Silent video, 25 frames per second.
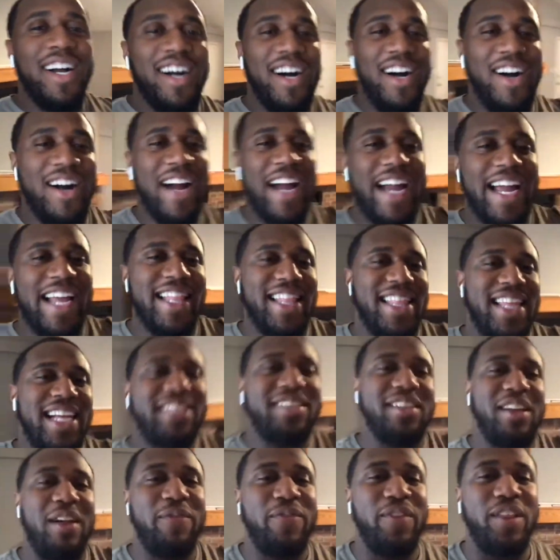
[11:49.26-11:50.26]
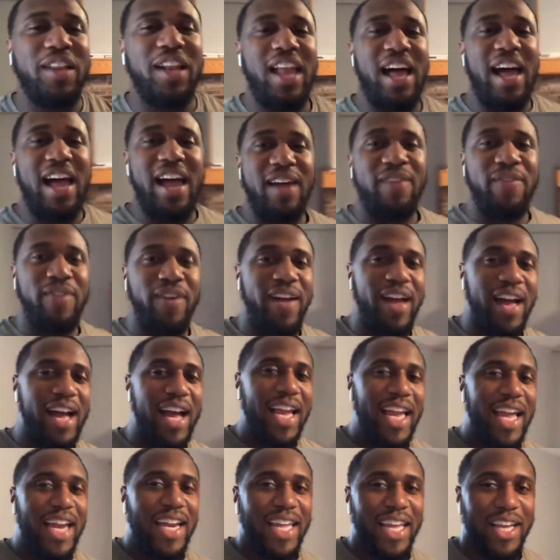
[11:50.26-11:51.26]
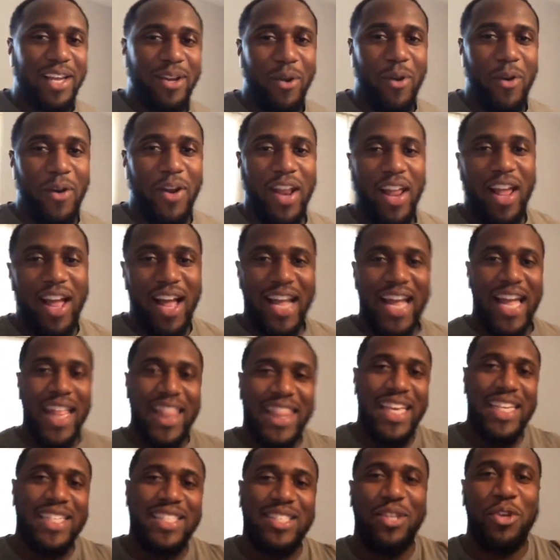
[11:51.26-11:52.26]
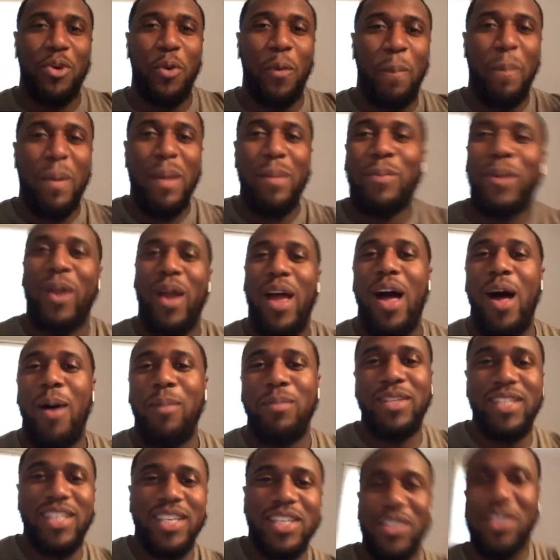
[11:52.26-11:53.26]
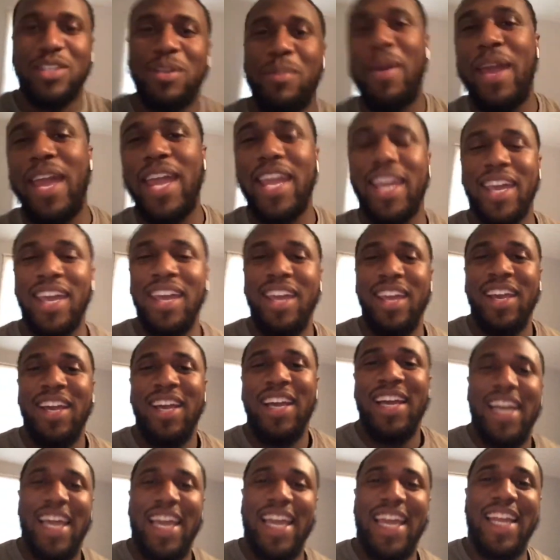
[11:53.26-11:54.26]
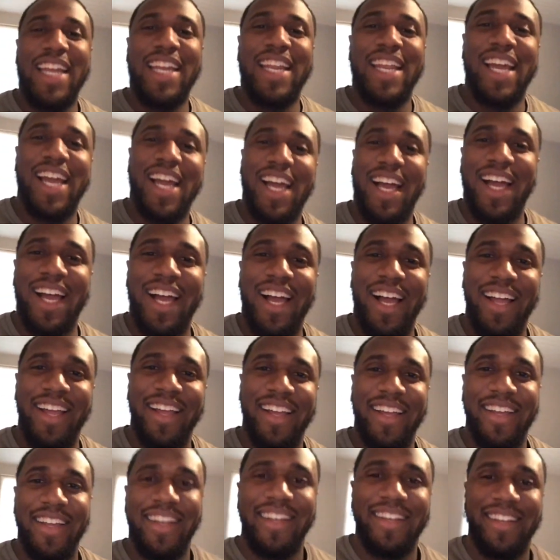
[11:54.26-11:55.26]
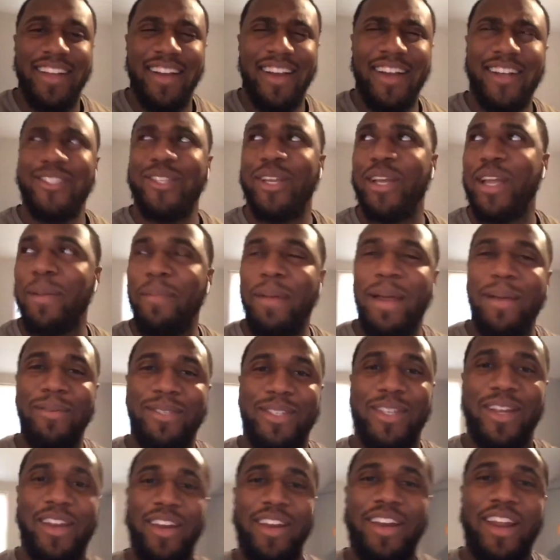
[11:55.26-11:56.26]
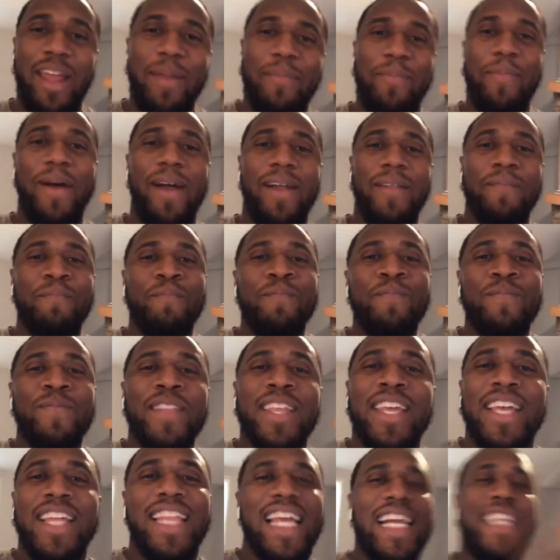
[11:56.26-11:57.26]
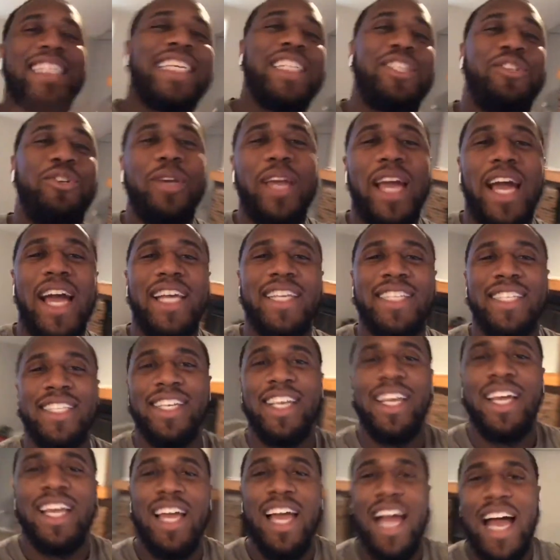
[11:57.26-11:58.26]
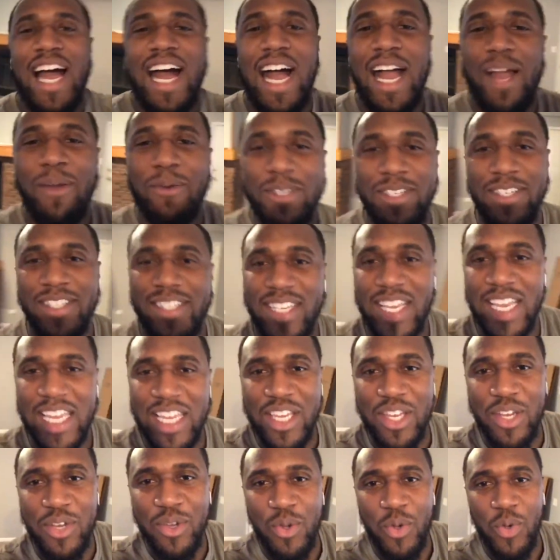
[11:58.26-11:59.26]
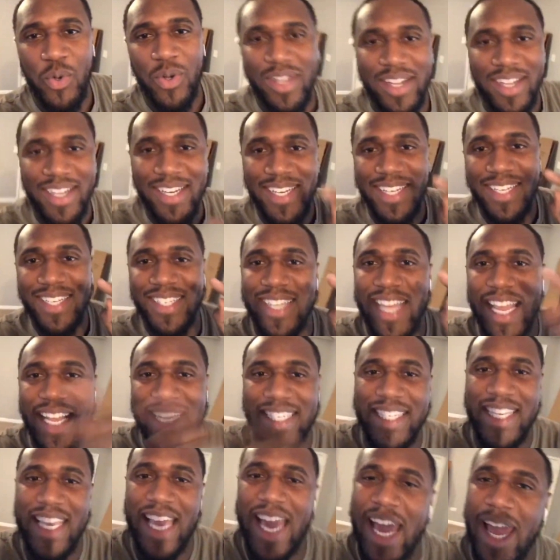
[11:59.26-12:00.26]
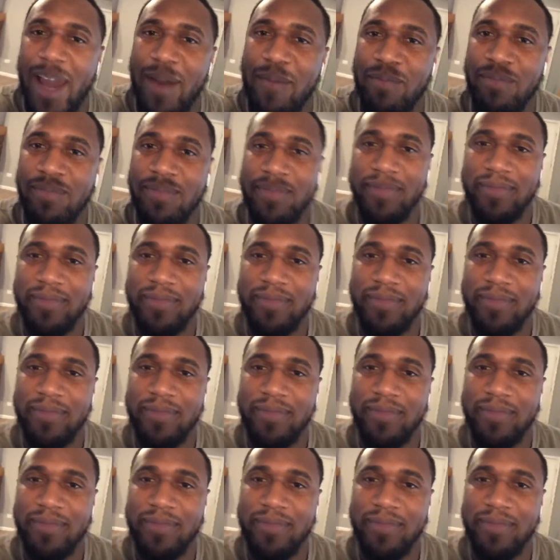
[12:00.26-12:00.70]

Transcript: All right, that's enough for the live. I got to get going. I got things to do, people to help, deals to make, and also I got Bible study tonight. But that's it, you guys. I will see you next time.